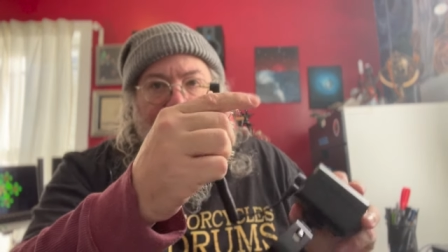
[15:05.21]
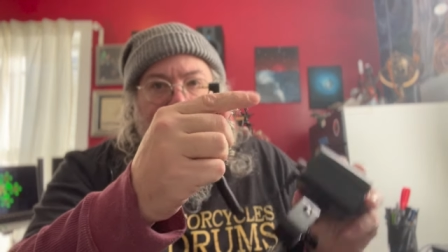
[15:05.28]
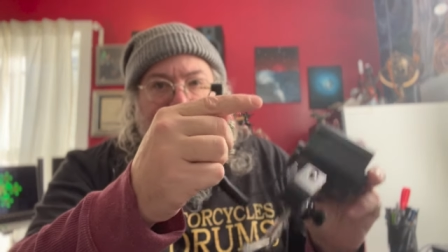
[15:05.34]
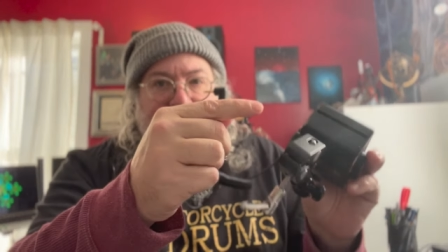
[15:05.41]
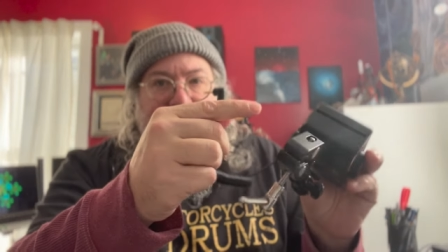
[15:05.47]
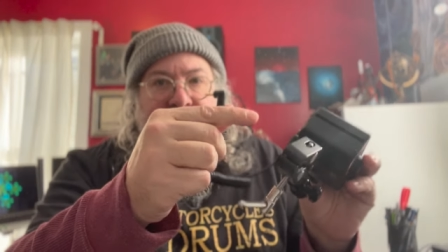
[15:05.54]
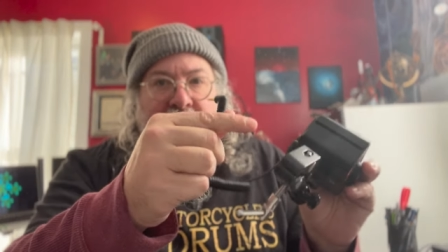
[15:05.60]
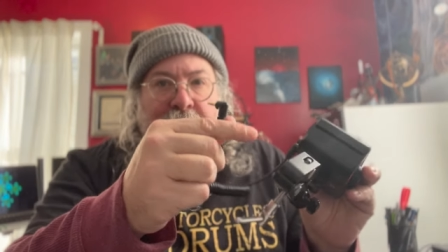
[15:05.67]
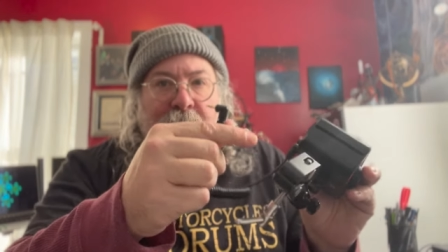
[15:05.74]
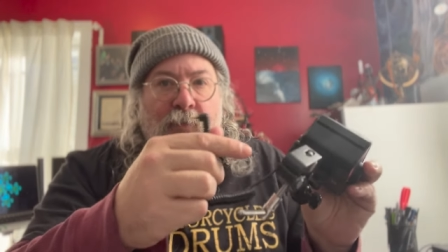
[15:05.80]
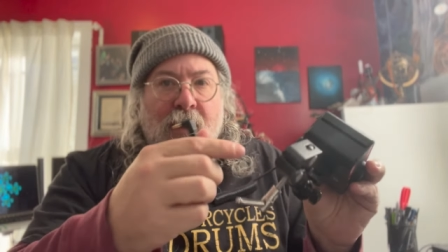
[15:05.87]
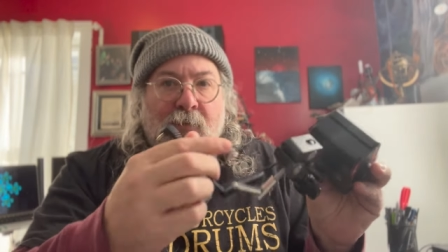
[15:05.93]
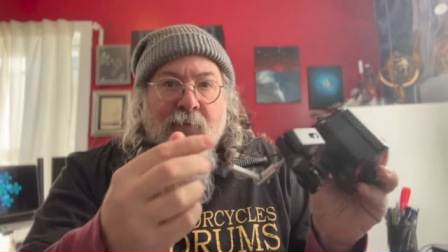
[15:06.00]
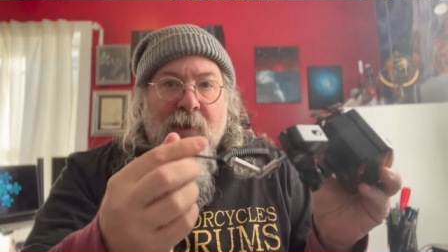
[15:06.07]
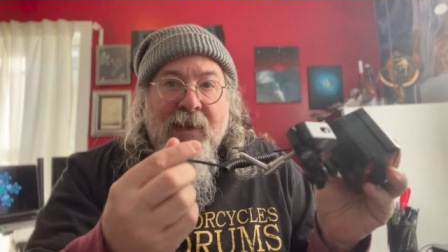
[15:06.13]
this cable
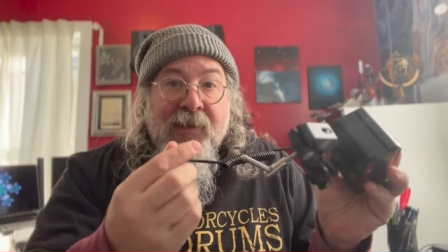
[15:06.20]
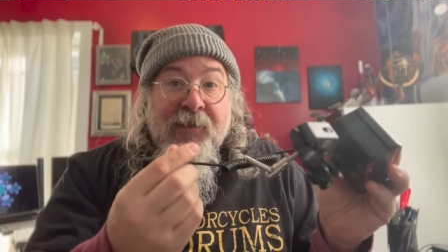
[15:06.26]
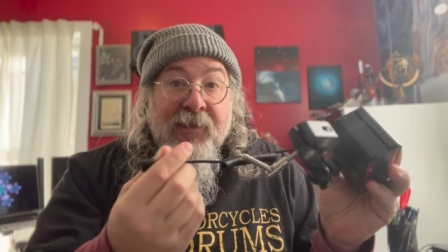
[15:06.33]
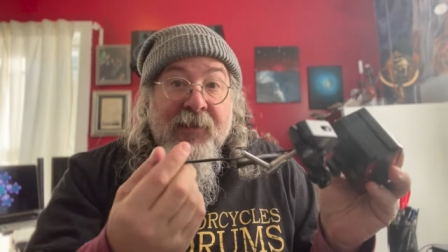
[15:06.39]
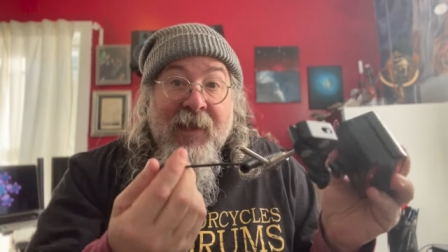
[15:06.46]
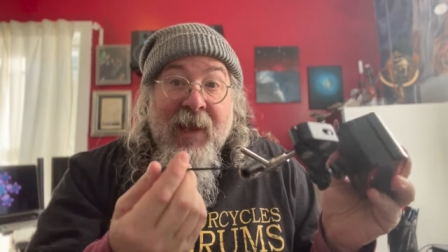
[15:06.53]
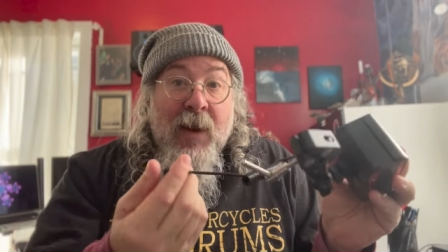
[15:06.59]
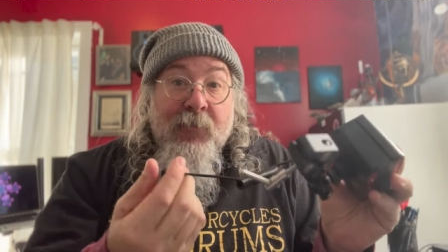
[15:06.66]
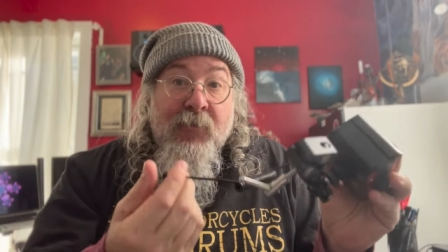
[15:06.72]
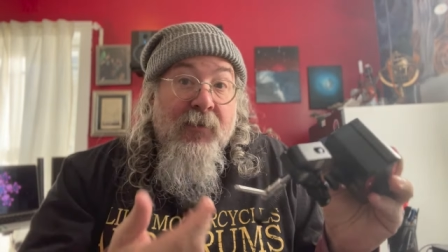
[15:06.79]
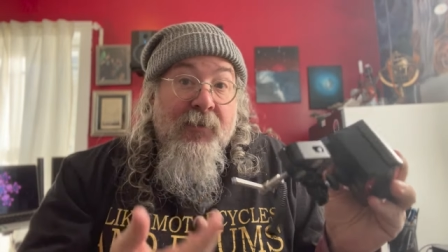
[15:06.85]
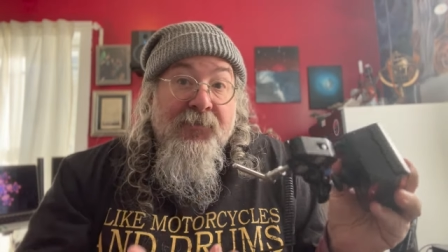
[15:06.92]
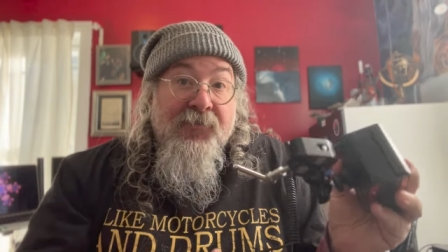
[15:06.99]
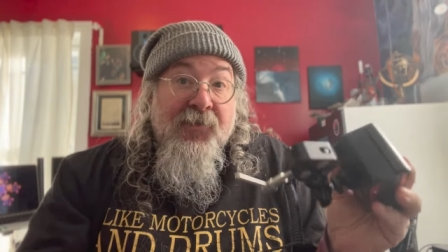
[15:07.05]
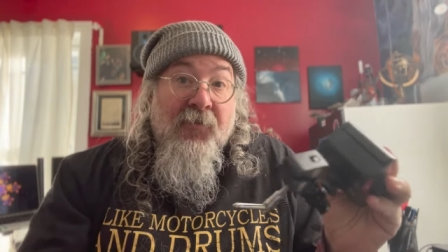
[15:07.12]
went right into the camera,
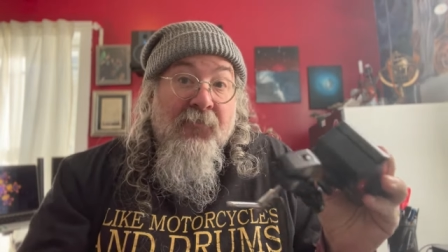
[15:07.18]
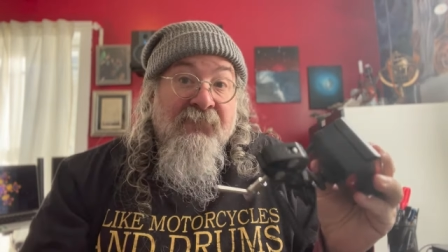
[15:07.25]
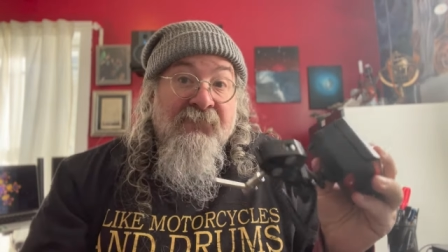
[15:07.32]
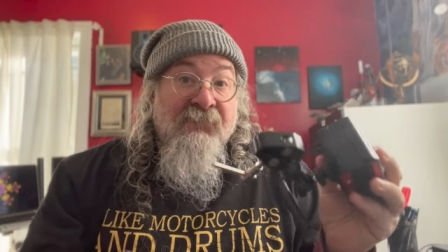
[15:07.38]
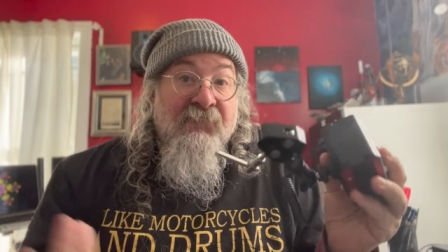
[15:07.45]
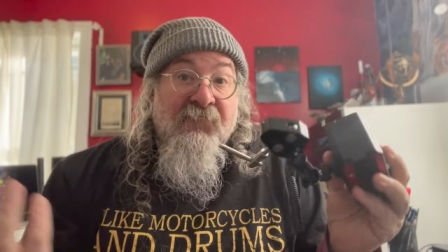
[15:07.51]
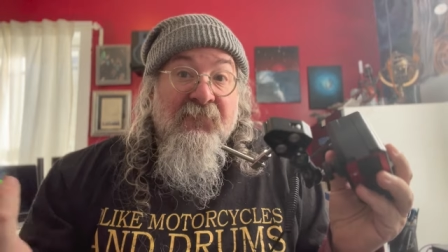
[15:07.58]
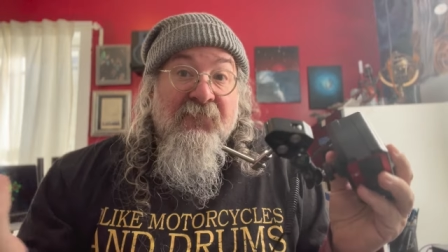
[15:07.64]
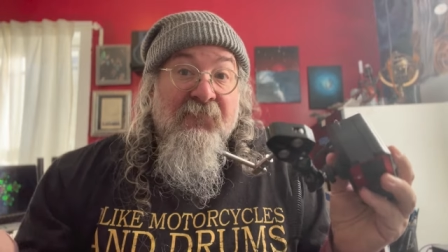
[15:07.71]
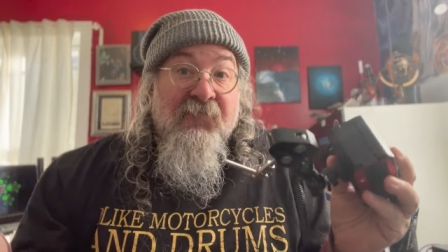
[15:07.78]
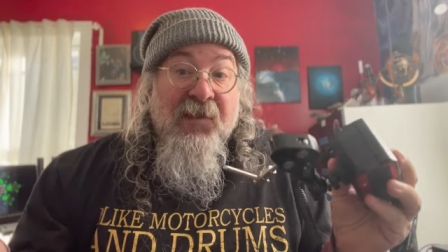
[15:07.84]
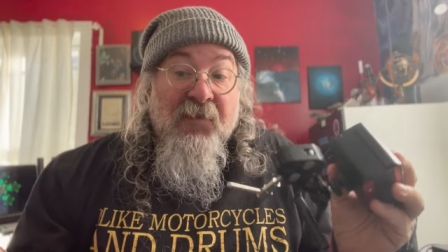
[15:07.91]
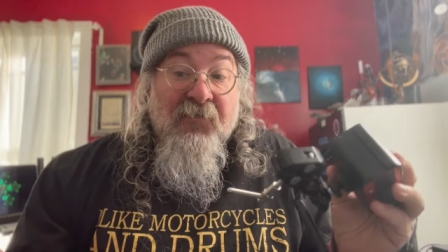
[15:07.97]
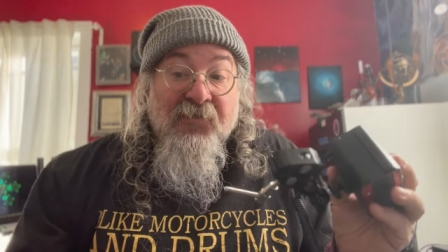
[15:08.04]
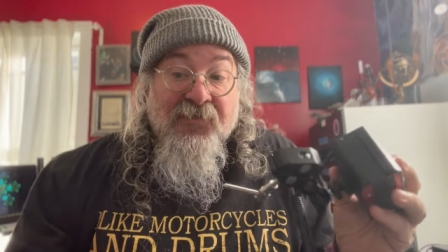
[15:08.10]
so
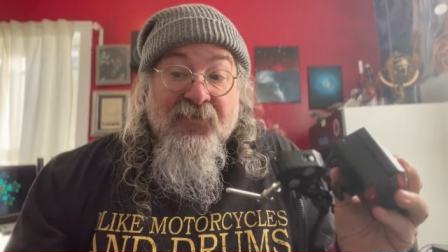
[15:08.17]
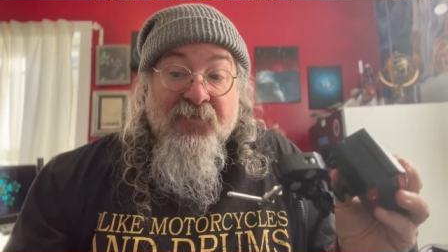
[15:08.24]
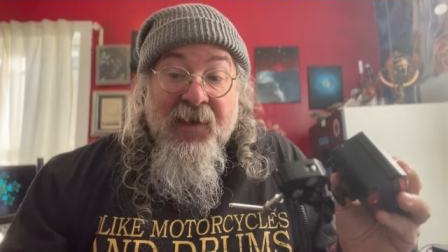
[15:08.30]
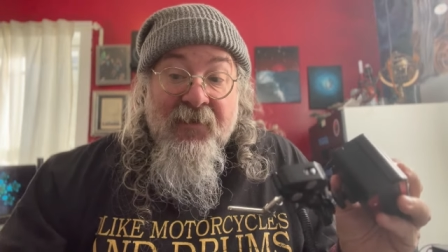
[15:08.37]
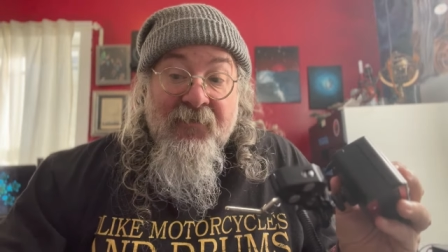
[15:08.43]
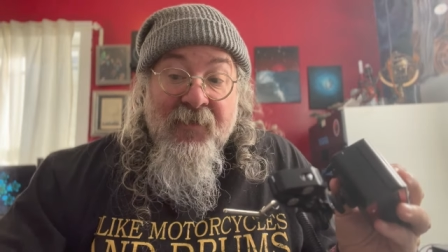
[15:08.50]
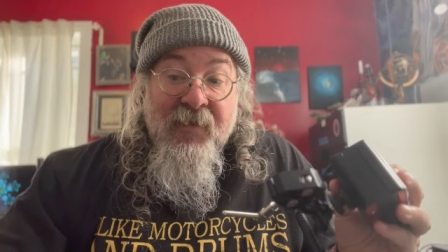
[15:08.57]
it was great.